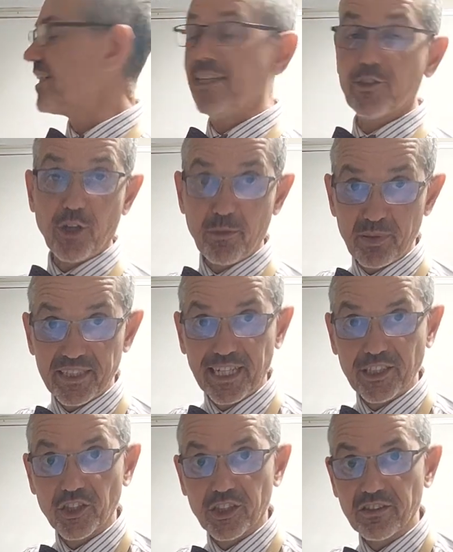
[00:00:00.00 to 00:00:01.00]
electrode
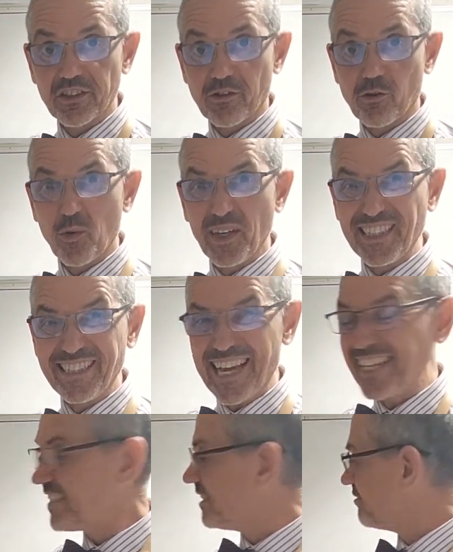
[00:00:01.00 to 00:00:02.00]
potentials are always
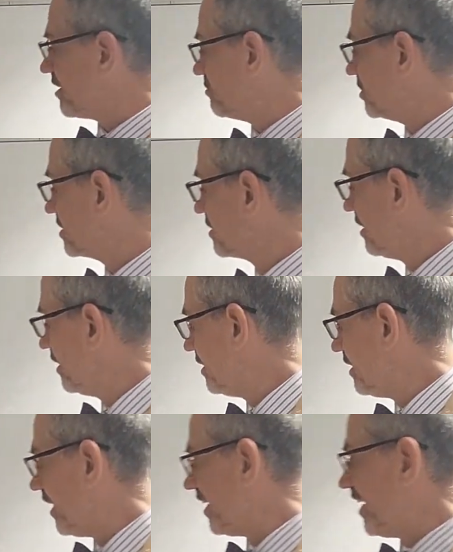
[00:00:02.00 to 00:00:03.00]
negative numbers.
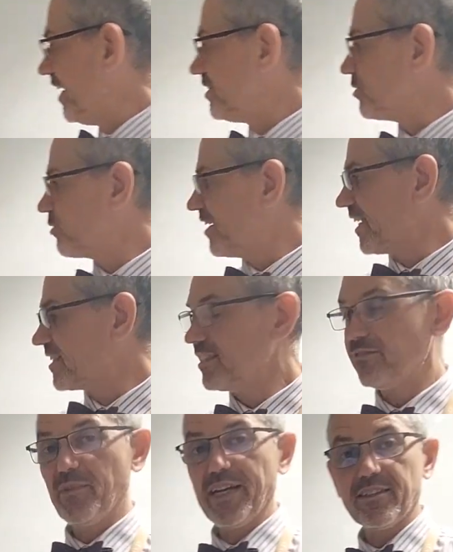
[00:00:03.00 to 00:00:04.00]
A less
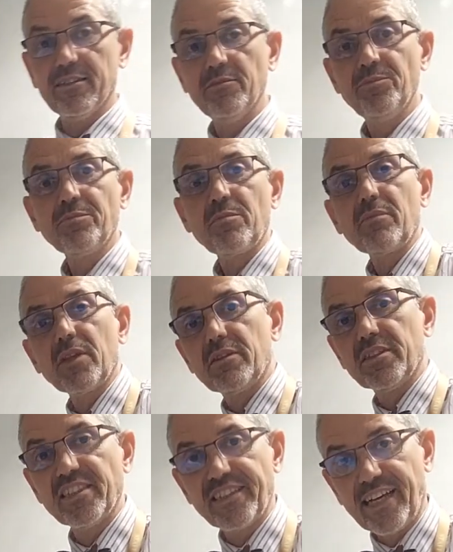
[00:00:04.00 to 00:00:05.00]
reactive metal,
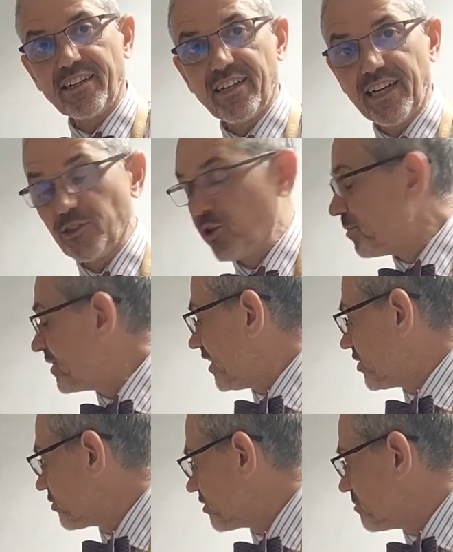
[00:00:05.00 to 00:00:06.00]
the standard electrode
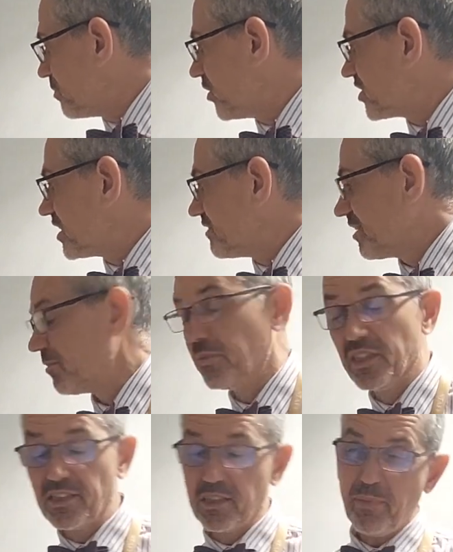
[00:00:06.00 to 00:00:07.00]
potentials are positive
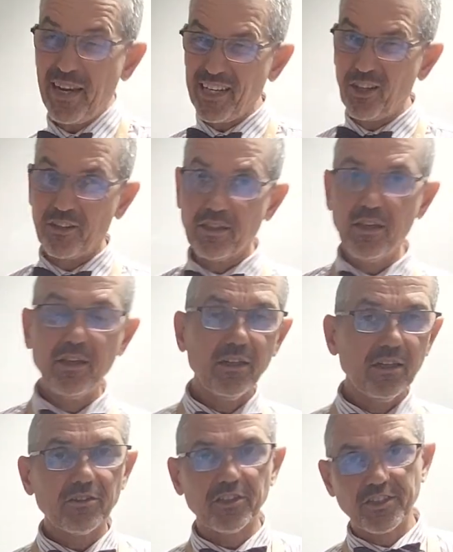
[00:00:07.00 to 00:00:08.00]
numbers, depending on
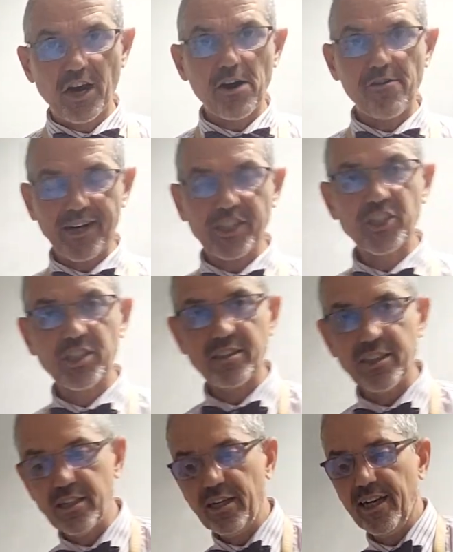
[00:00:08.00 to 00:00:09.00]
the direction
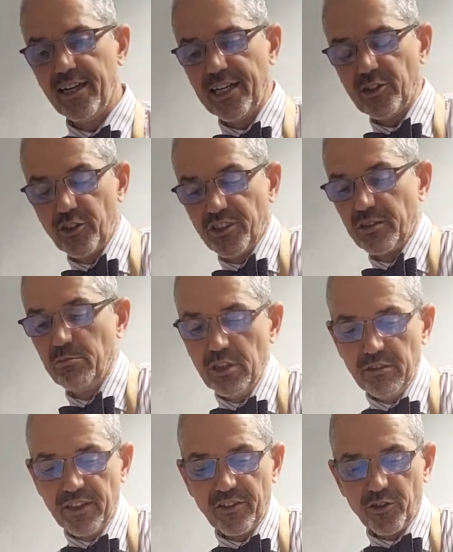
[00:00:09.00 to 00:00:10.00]
the electrons are
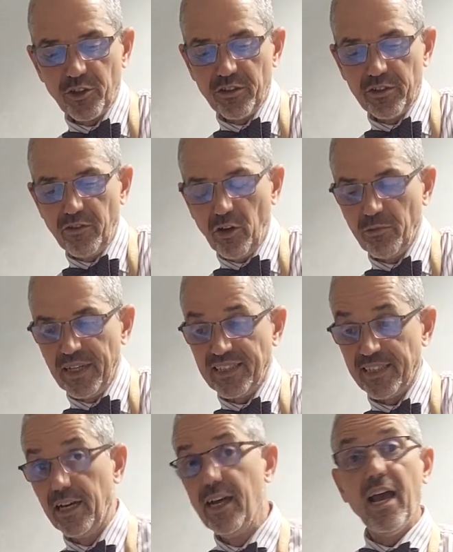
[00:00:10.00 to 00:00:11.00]
moving through the
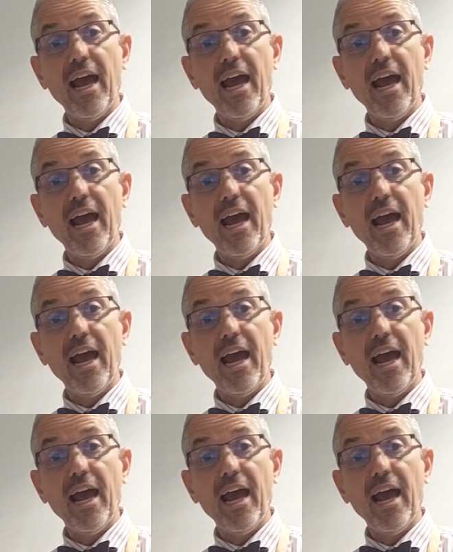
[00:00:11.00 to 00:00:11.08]
voltmeter.